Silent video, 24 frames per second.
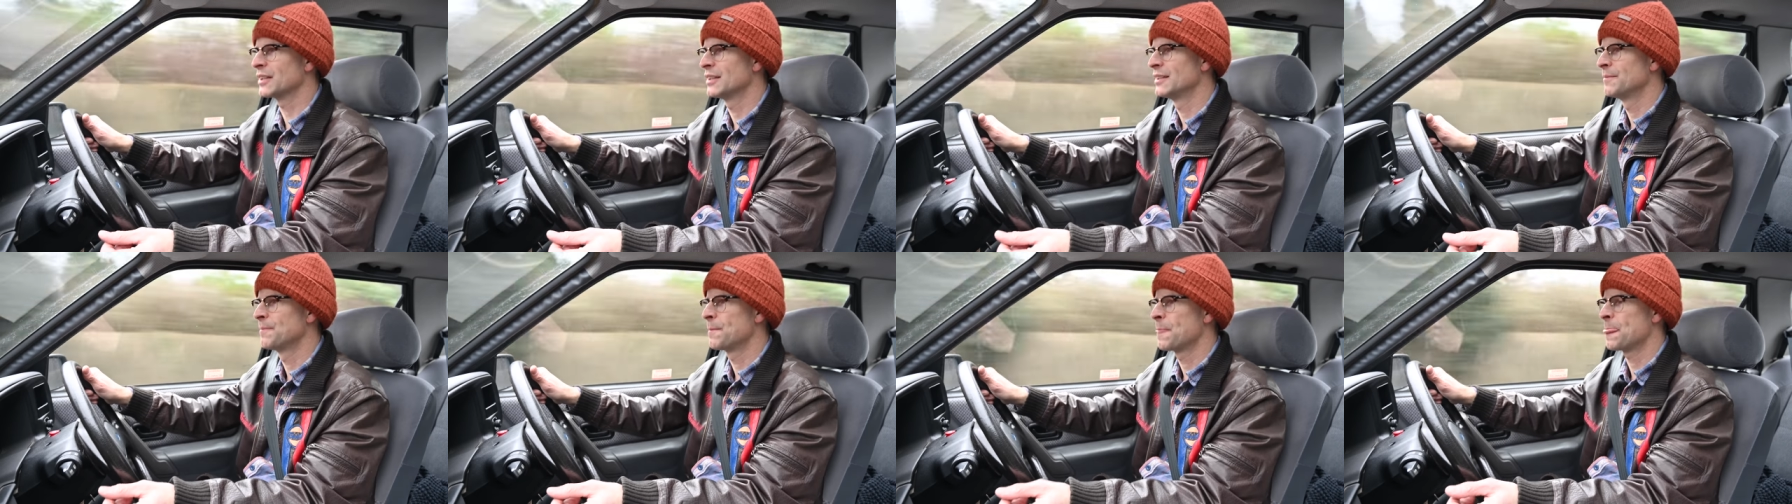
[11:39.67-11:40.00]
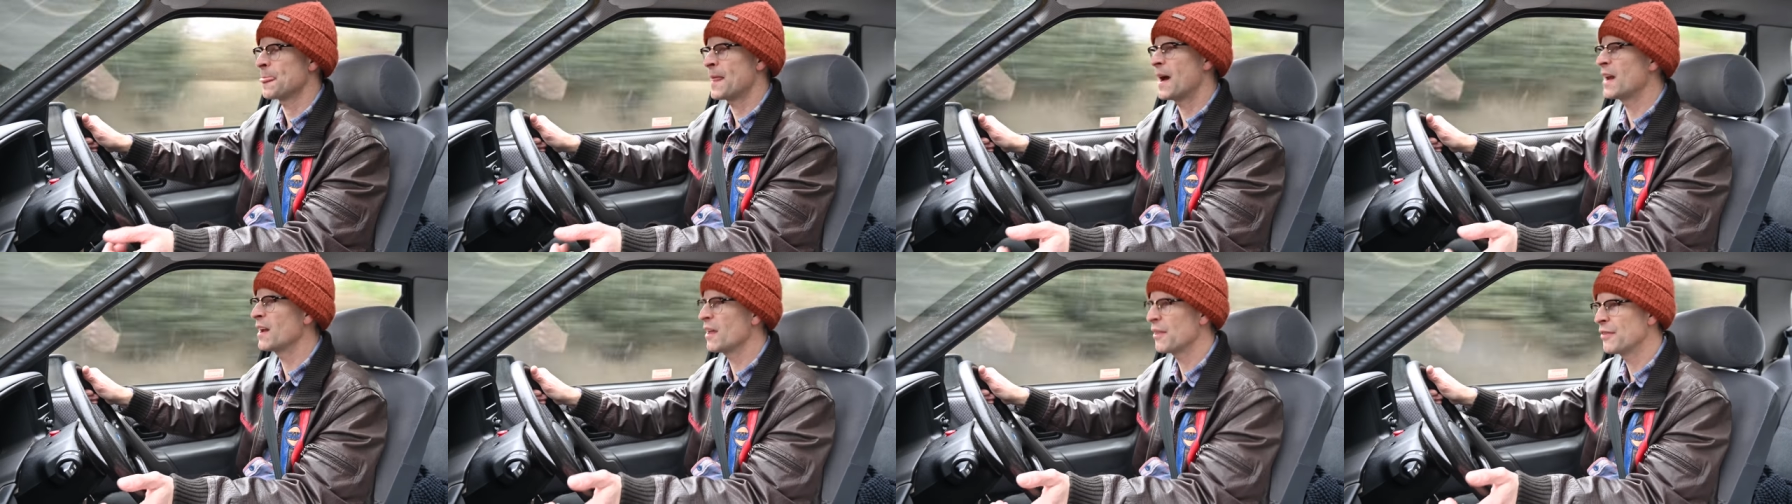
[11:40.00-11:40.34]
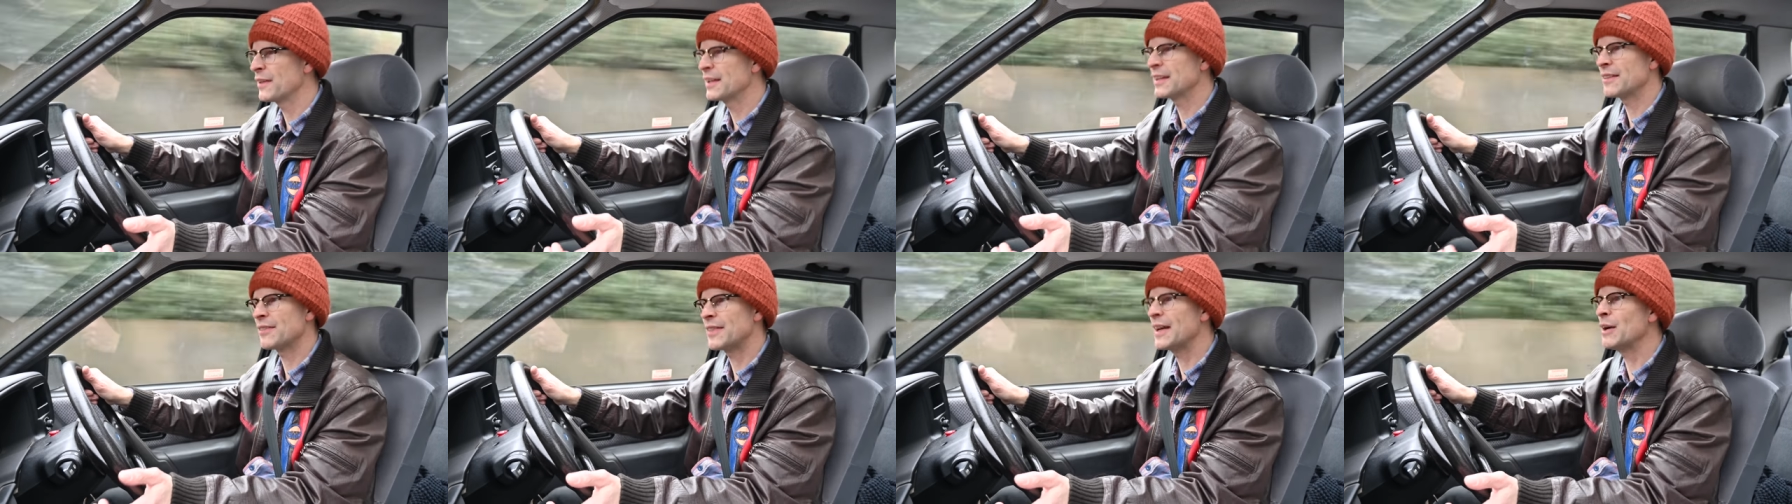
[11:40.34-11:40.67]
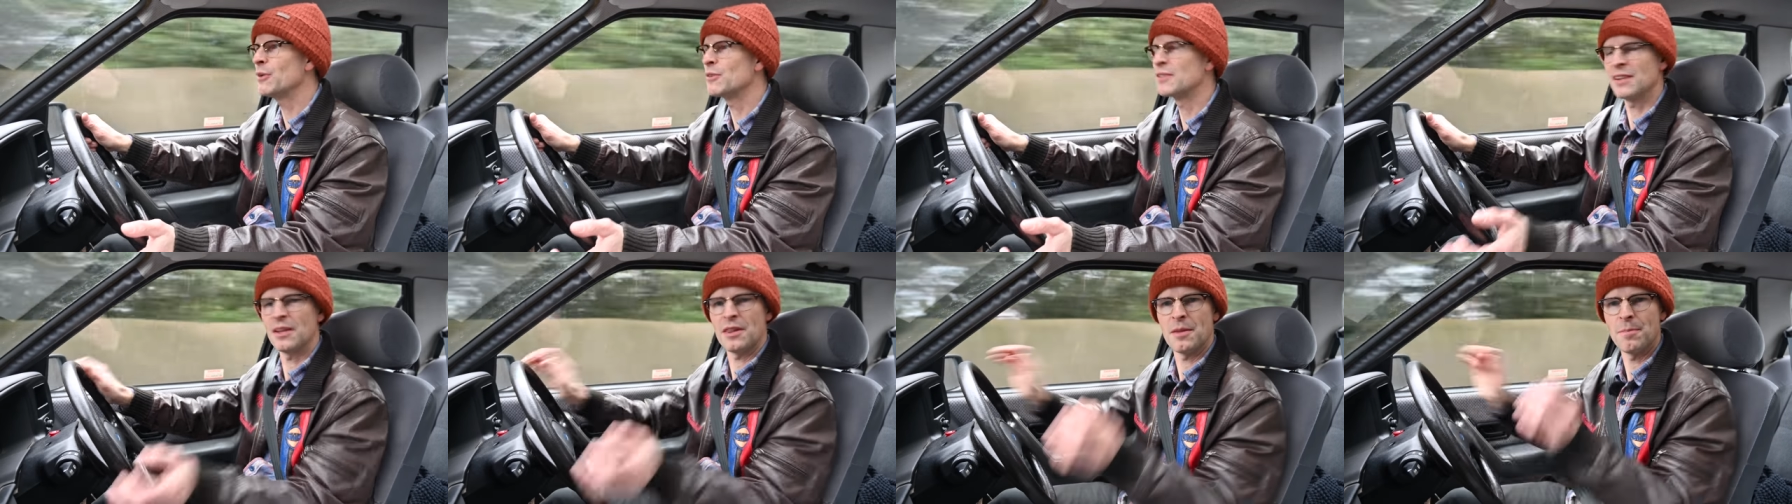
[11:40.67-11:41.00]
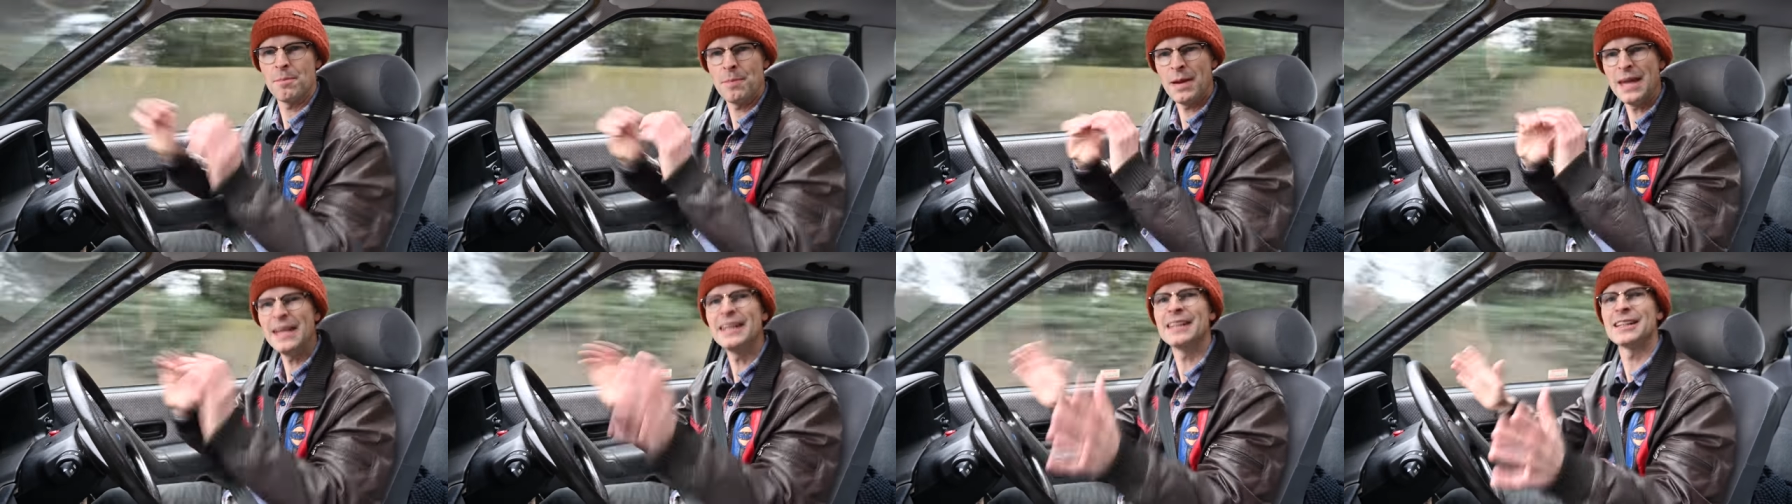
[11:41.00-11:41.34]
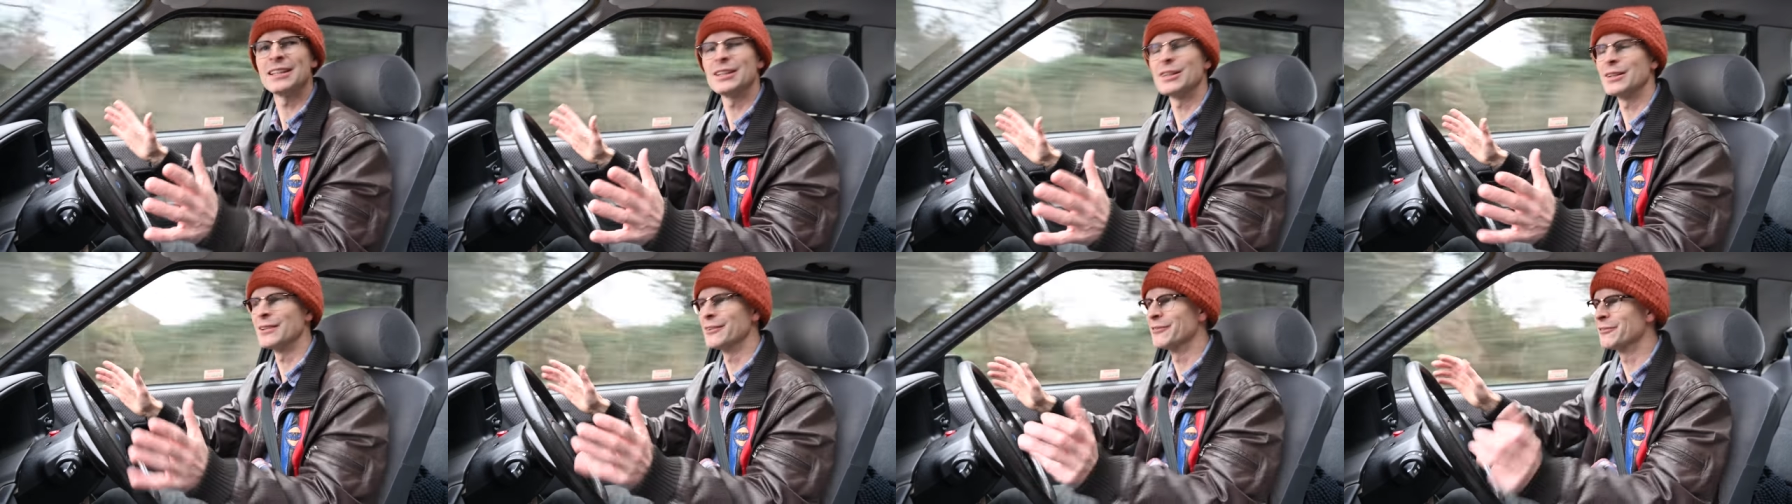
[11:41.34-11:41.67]
And I think that was like the
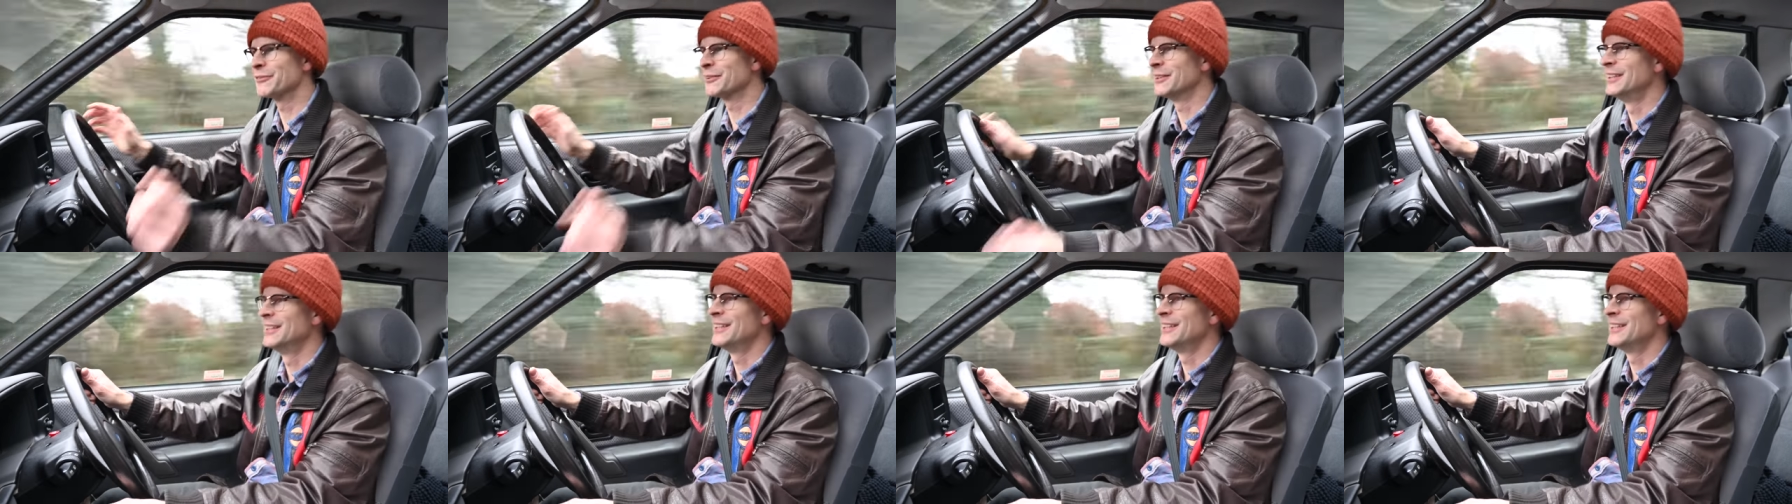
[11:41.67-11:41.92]
pinnacle of